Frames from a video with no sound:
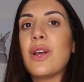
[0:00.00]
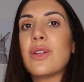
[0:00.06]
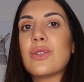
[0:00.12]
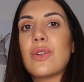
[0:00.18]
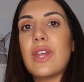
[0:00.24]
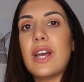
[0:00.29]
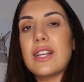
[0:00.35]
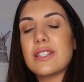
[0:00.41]

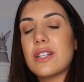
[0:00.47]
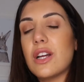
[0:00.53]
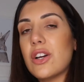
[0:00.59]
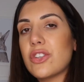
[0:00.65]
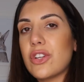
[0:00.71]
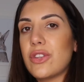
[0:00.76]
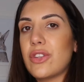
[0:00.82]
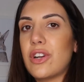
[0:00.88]
So that's
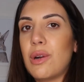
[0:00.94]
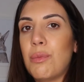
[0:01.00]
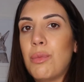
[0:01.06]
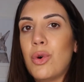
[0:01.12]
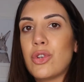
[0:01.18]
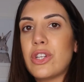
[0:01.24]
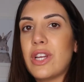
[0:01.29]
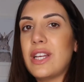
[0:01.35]
touching their
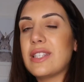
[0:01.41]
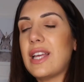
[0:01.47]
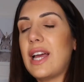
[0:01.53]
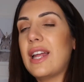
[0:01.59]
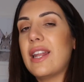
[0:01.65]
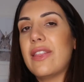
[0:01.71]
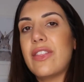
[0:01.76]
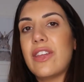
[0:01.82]
emotions,
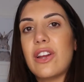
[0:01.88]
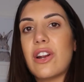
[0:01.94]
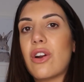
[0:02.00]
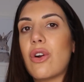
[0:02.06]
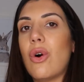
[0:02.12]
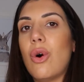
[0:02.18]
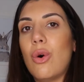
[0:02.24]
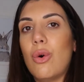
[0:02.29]
and
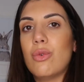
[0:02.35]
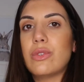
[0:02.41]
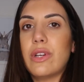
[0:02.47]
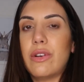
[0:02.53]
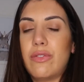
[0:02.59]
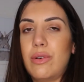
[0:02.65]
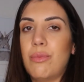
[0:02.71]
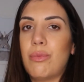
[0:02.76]
they're all
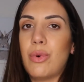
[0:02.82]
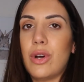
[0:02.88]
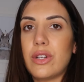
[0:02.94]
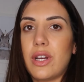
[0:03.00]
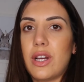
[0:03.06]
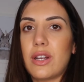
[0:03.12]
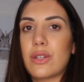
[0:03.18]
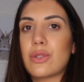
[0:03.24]
different
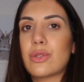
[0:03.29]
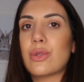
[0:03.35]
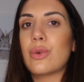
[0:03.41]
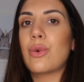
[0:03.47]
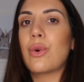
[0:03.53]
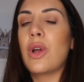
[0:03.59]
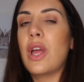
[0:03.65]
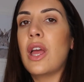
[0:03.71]
products.
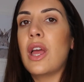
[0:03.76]
So